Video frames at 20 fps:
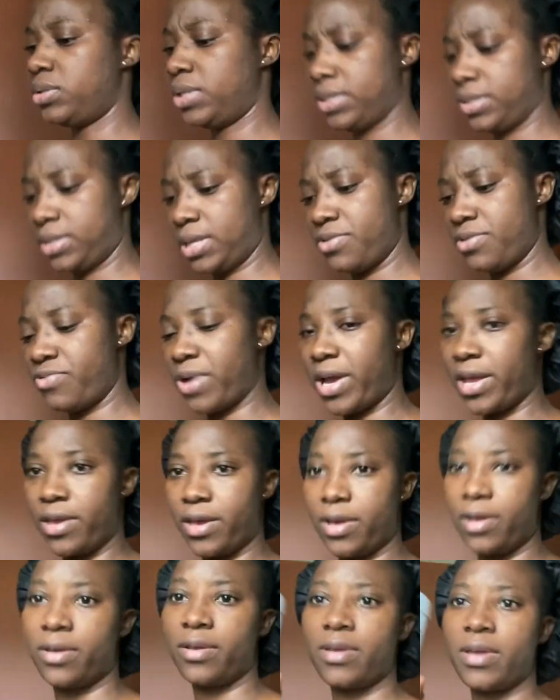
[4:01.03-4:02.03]

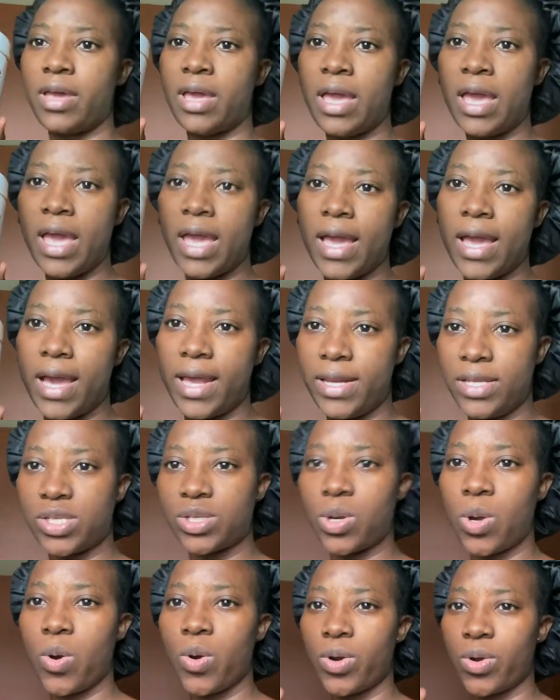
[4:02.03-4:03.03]
And it's
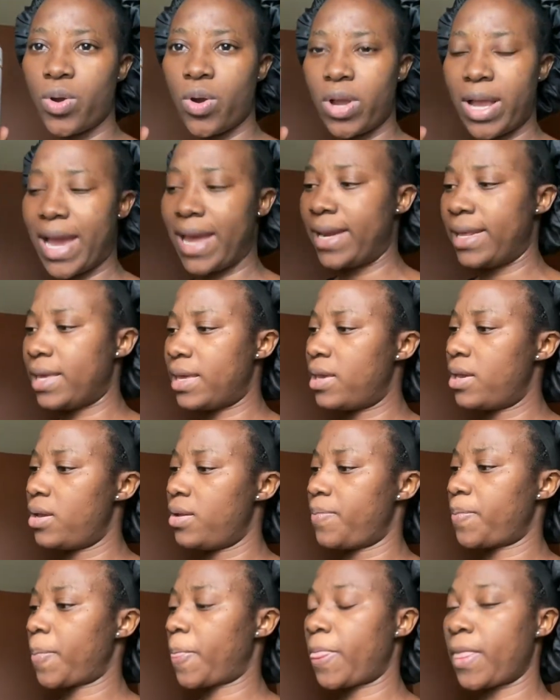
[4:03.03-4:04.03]
called organic
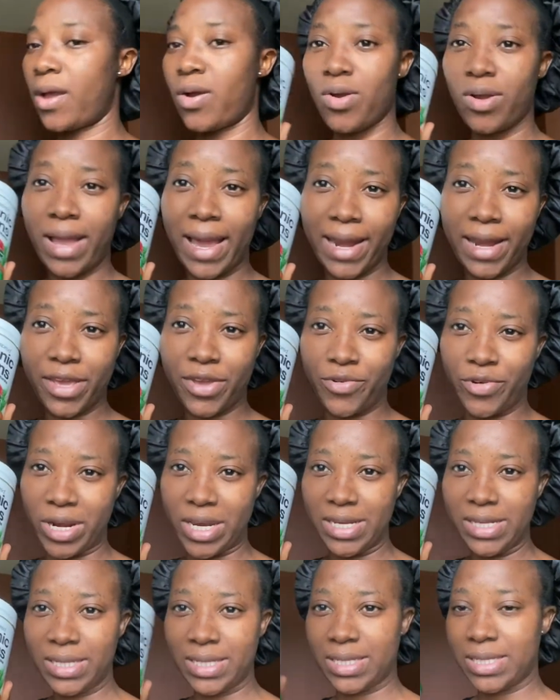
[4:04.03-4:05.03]

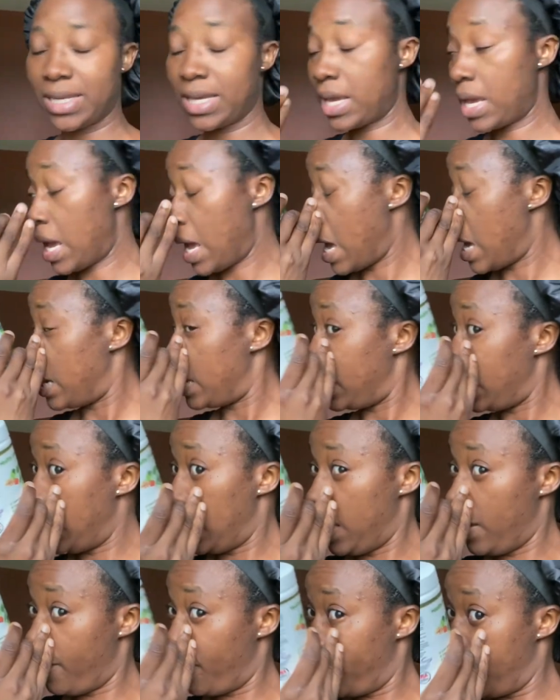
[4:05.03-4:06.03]
grains.
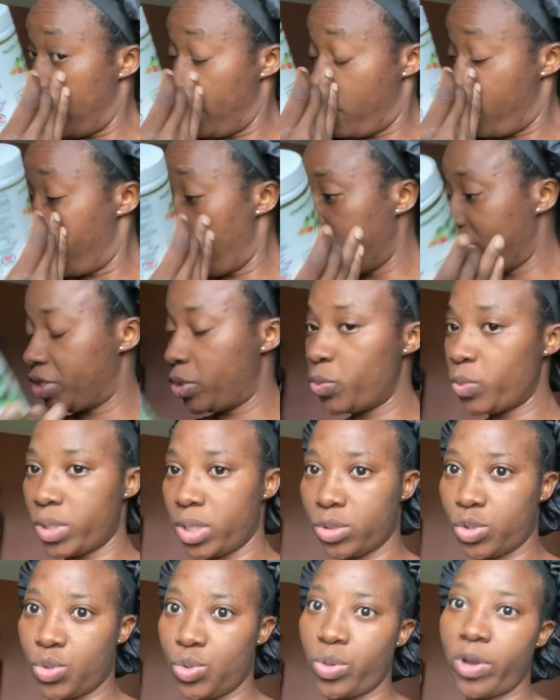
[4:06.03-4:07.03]
If you watch one
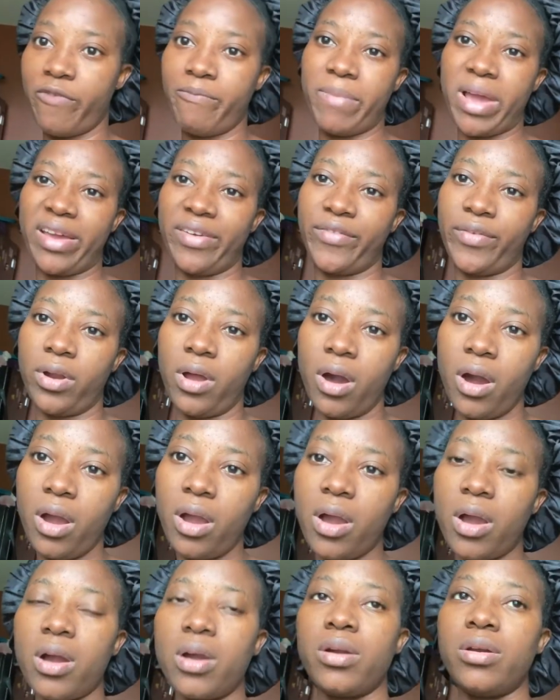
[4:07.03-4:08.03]
or two of my
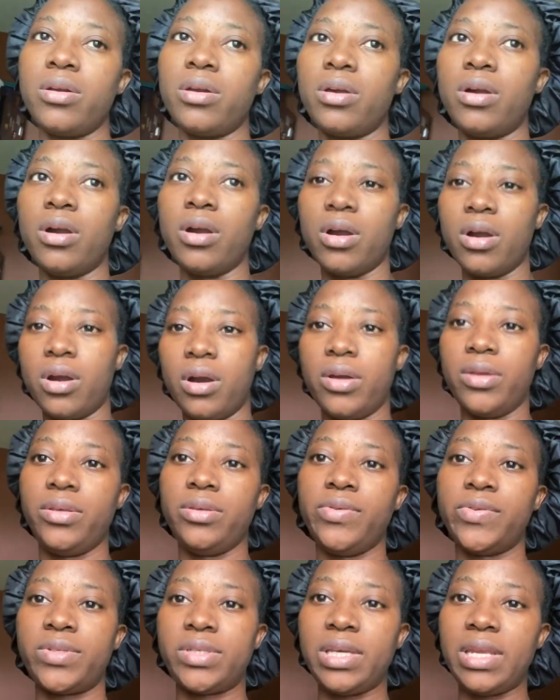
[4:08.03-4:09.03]
vlog,
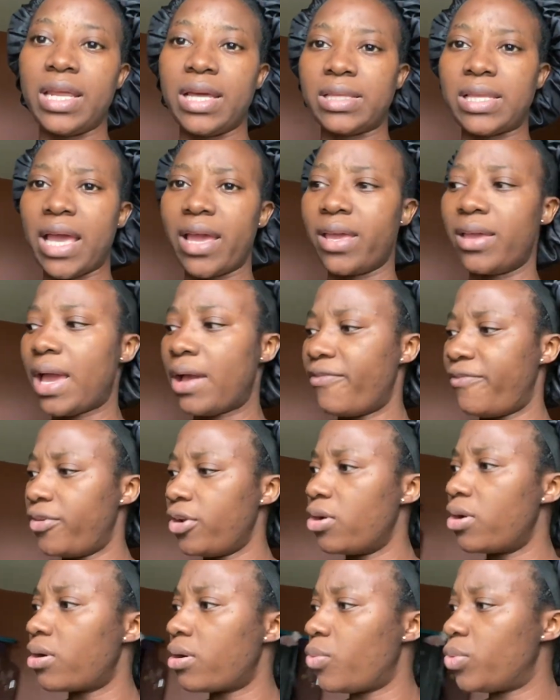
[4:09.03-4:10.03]
you see that I
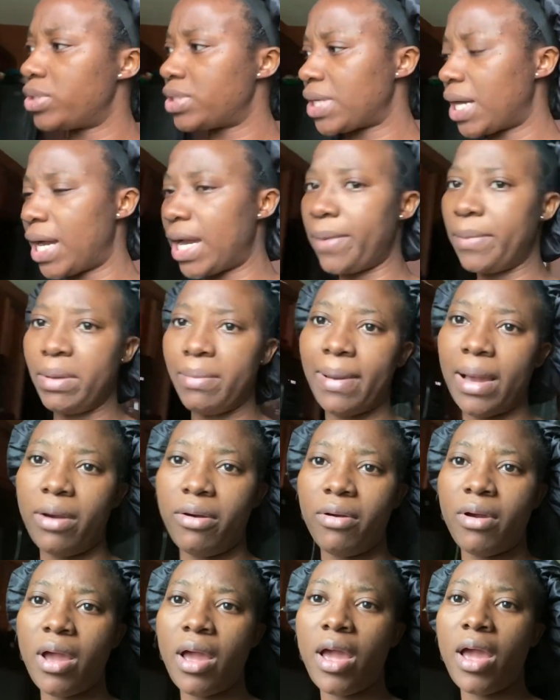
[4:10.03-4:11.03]
vlog one time
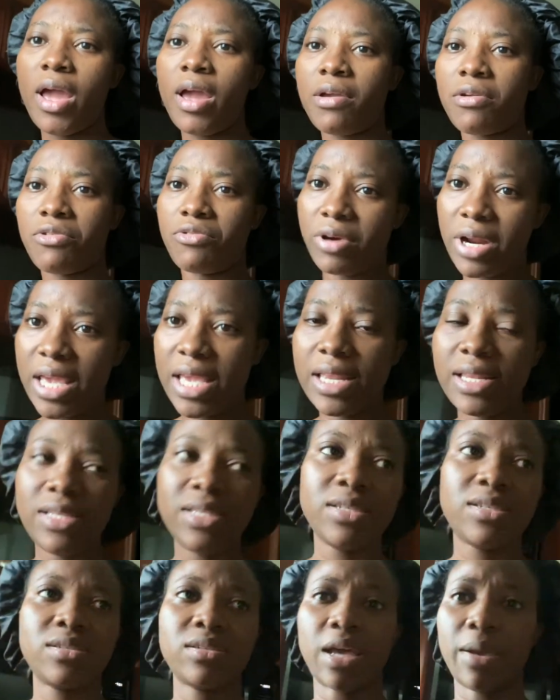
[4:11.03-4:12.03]
about
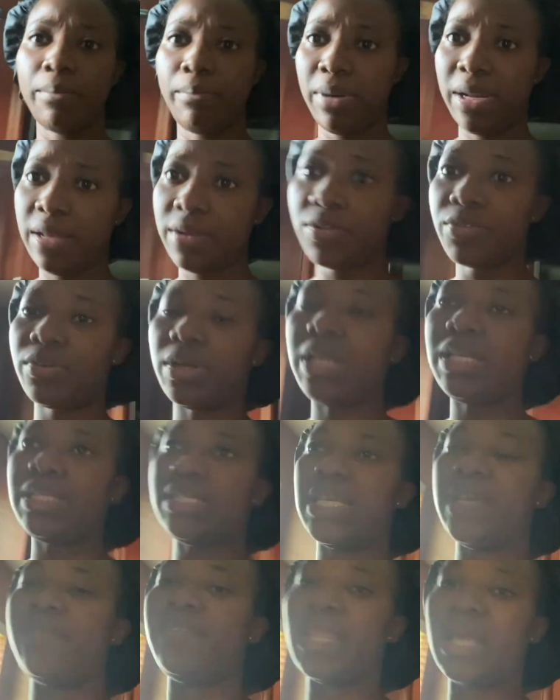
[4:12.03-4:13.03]
grains. I blend
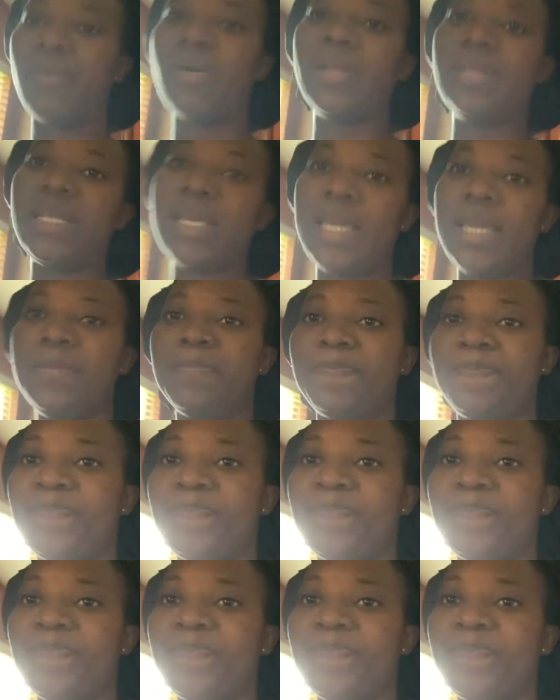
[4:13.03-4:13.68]
grains every now and then.